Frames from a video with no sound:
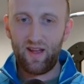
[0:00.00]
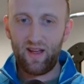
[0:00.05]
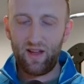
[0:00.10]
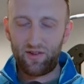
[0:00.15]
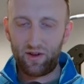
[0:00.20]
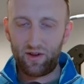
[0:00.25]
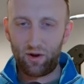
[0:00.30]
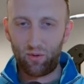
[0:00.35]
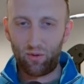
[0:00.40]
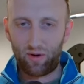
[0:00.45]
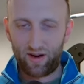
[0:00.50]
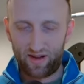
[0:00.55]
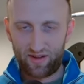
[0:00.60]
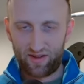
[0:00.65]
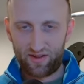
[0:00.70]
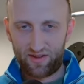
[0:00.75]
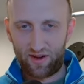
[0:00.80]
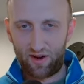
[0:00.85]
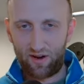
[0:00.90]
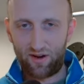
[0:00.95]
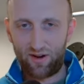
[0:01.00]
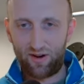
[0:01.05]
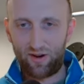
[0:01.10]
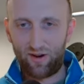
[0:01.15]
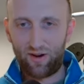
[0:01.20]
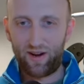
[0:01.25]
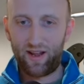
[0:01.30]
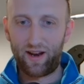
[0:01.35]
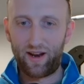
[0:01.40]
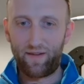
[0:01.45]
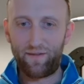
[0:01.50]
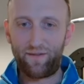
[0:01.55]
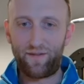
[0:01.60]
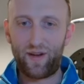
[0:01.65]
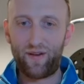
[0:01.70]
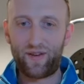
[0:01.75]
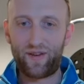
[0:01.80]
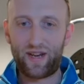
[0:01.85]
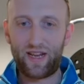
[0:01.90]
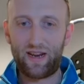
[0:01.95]
So we're going to start her in a
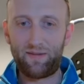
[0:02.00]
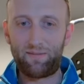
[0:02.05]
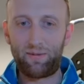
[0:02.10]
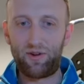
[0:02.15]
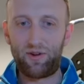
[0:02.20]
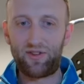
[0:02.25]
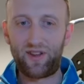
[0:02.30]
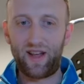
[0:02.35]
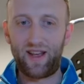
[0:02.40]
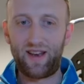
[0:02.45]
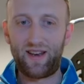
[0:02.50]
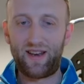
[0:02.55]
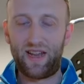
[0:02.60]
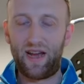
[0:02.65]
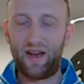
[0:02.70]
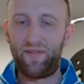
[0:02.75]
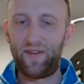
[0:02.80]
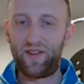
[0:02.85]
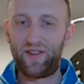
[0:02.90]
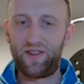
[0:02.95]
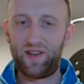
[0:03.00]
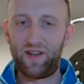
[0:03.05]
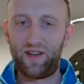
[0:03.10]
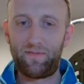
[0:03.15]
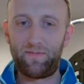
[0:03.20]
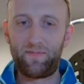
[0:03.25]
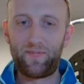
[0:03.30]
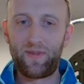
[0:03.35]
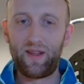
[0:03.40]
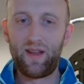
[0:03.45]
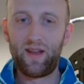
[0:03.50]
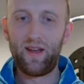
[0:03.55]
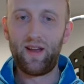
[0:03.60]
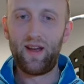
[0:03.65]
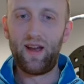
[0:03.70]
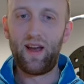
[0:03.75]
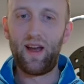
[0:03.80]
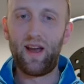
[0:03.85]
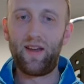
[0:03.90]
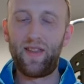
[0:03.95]
15% deficit.
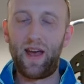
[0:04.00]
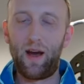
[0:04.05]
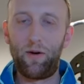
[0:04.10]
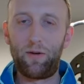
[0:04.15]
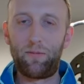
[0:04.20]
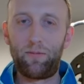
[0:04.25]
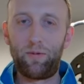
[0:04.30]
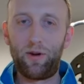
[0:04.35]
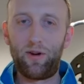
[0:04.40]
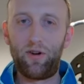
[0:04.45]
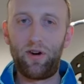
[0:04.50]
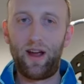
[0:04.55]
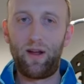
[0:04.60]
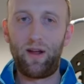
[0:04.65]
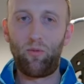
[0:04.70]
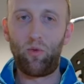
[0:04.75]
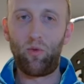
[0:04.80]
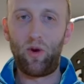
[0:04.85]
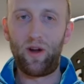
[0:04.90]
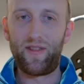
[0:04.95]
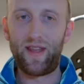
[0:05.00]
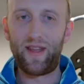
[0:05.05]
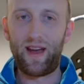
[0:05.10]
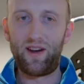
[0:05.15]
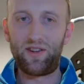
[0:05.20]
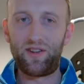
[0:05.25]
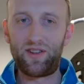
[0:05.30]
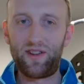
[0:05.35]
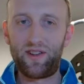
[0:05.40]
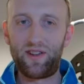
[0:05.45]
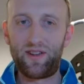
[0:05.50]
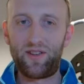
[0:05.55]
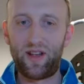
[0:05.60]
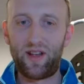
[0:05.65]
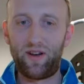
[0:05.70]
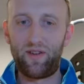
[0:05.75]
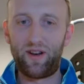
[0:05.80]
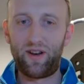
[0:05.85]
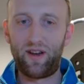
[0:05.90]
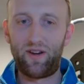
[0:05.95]
That would put her at
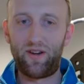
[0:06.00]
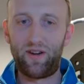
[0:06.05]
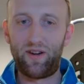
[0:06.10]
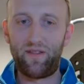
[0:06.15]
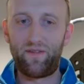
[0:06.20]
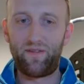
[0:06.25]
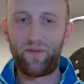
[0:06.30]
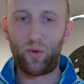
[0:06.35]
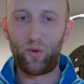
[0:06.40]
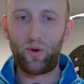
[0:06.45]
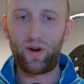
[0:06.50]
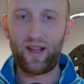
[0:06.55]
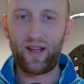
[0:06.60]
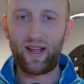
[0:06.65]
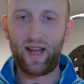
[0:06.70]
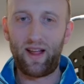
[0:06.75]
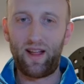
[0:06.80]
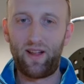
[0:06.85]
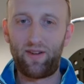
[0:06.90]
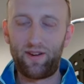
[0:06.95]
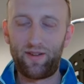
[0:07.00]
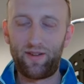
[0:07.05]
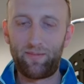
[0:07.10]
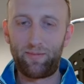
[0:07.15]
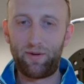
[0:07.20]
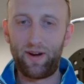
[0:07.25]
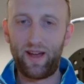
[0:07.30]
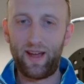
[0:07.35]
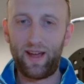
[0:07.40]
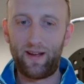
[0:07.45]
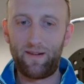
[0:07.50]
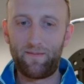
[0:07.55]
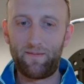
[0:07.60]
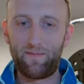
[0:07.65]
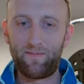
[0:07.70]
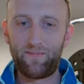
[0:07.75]
1,740 calories per day.